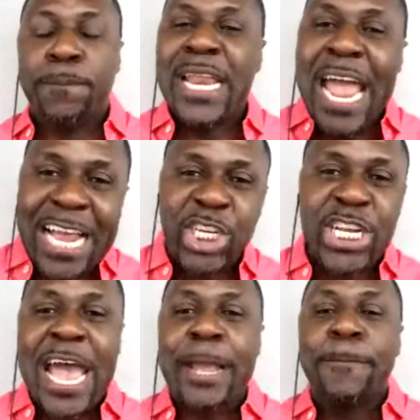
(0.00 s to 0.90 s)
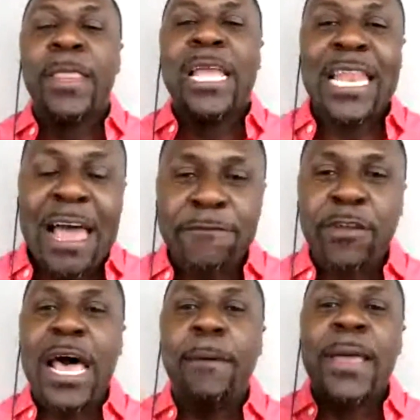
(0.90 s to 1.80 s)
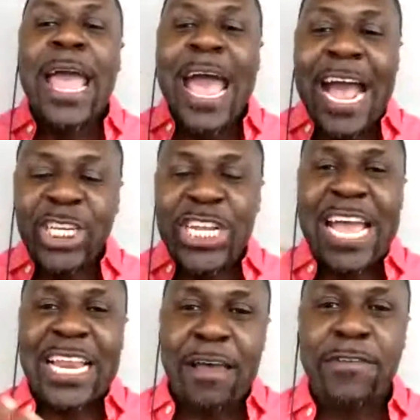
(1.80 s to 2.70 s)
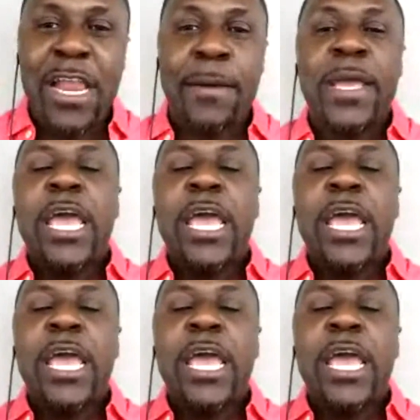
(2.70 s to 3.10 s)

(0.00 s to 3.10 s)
put hashtag level up, hashtag level up.